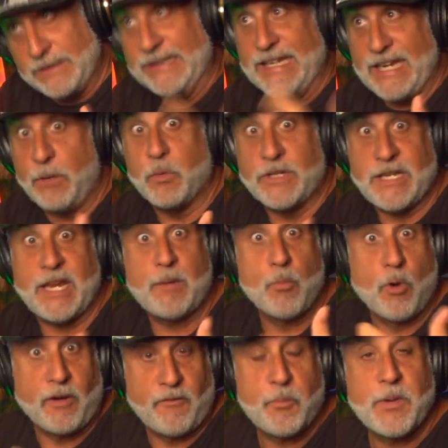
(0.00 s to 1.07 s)
lead would take
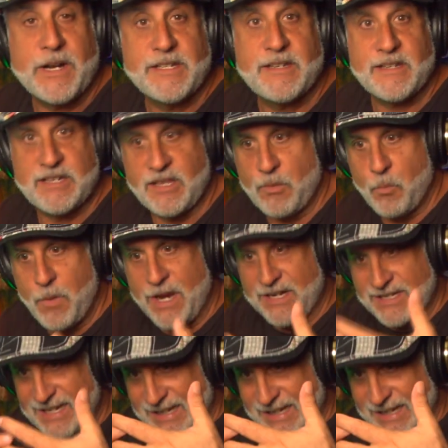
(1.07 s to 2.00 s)
more of a presence in the mix.